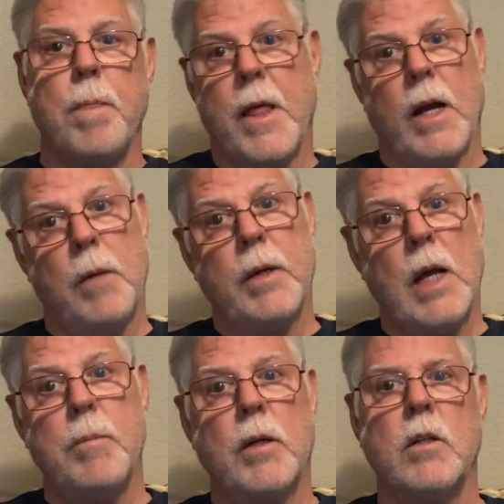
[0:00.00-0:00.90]
And I
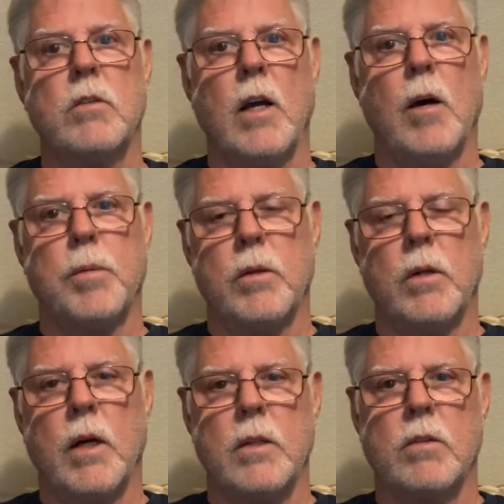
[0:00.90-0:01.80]
became a good scalper.
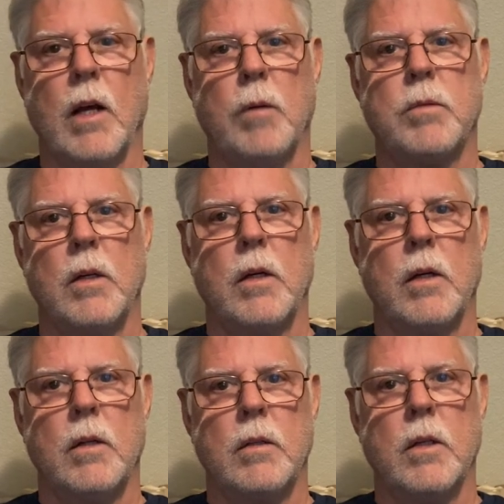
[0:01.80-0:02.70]
I scalped, uh,